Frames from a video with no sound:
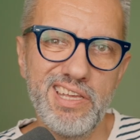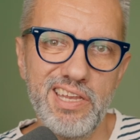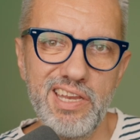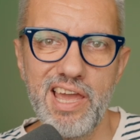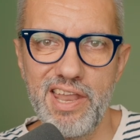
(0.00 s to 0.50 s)

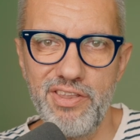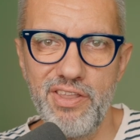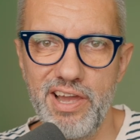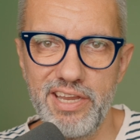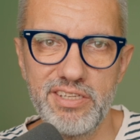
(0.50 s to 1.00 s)
day and
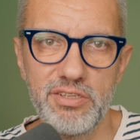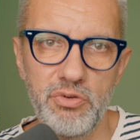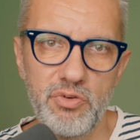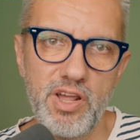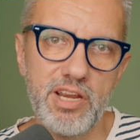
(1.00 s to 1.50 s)
night,
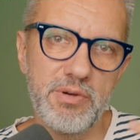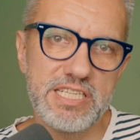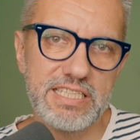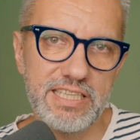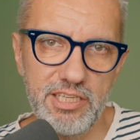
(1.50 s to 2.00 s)
to track my
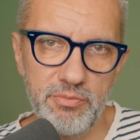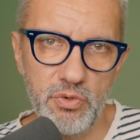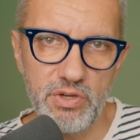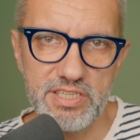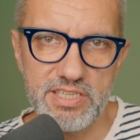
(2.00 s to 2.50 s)
sleep
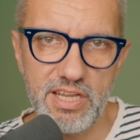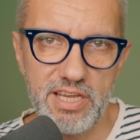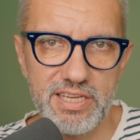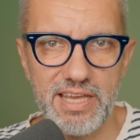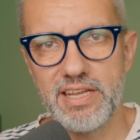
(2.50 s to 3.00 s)
during the
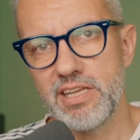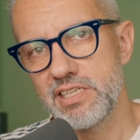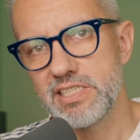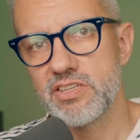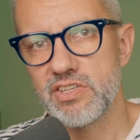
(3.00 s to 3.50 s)
night and
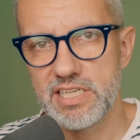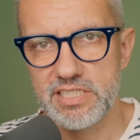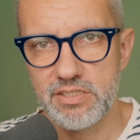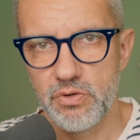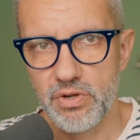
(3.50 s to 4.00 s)

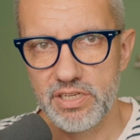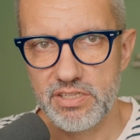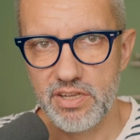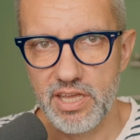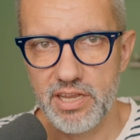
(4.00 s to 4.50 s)
exercises during
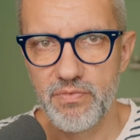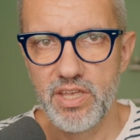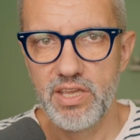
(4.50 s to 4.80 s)
the day.